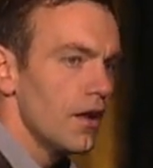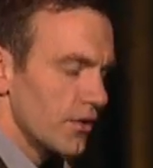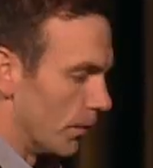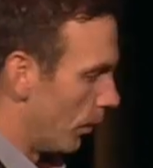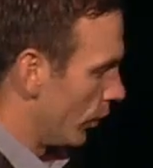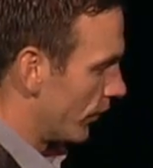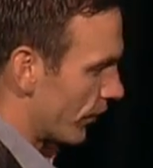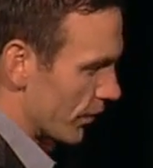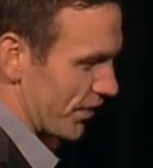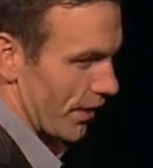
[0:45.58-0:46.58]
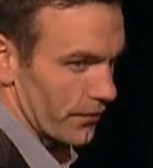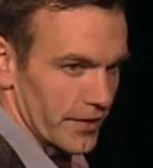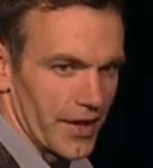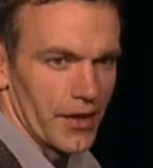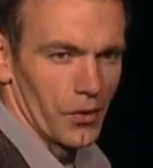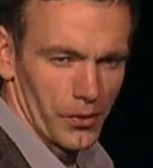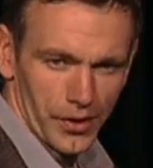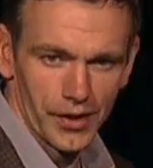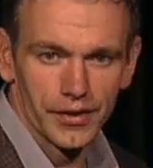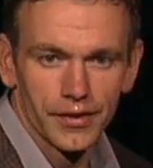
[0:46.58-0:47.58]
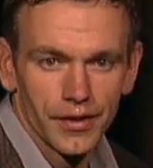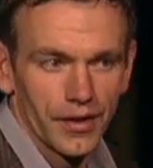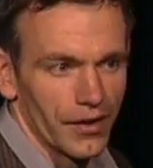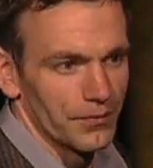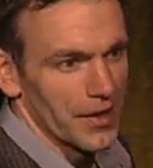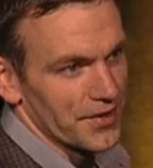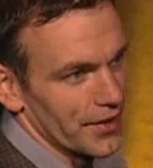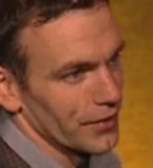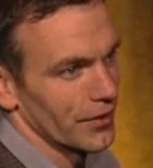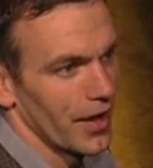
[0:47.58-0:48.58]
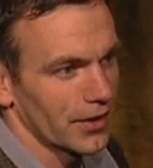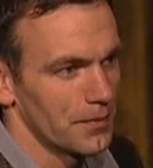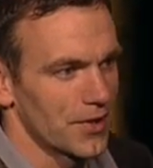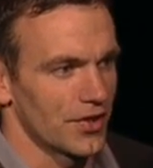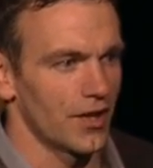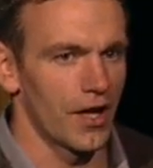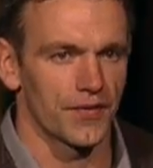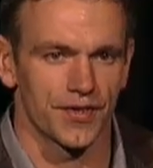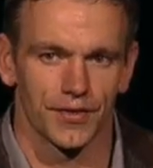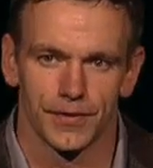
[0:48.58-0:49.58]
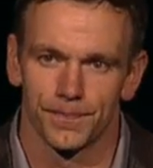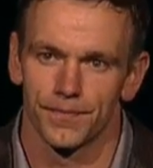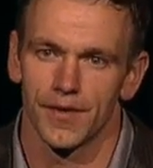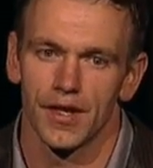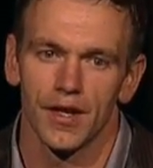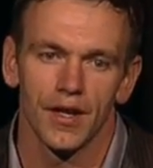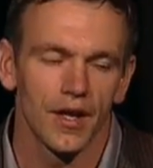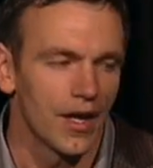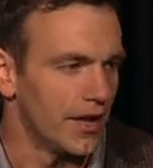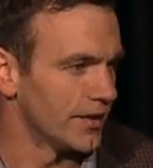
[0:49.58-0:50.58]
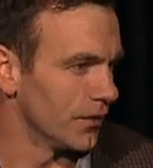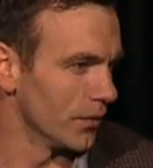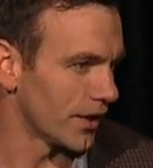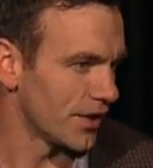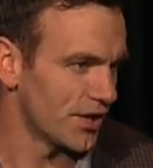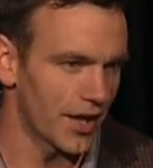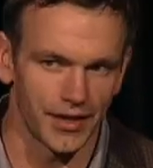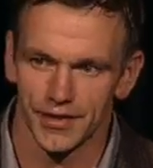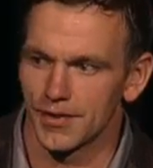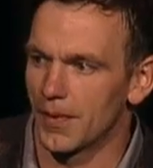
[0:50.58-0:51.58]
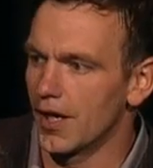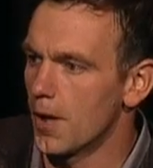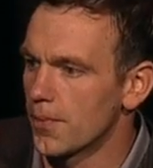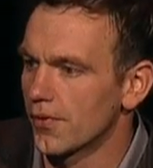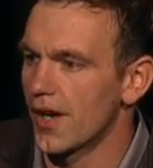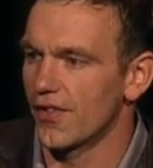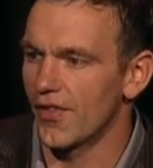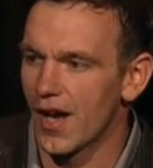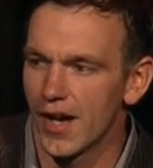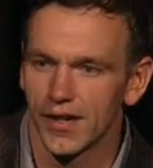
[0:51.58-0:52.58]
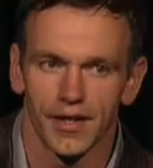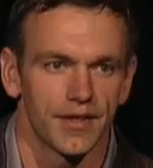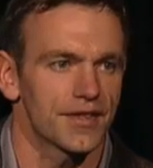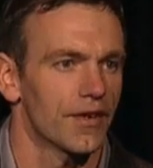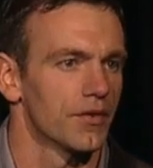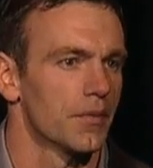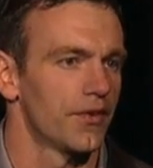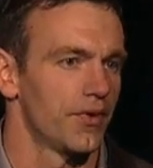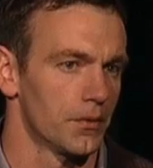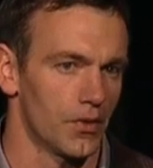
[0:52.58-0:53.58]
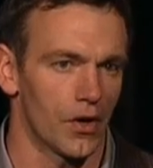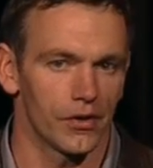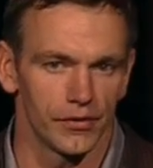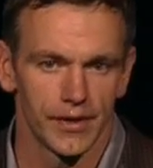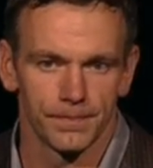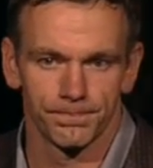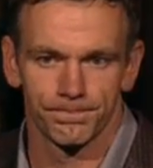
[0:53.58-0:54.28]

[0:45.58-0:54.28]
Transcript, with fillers: The bullet first severed the aorta of my senior non-commissioned officer and then ricocheted into my upper right thigh and severed my femoral artery.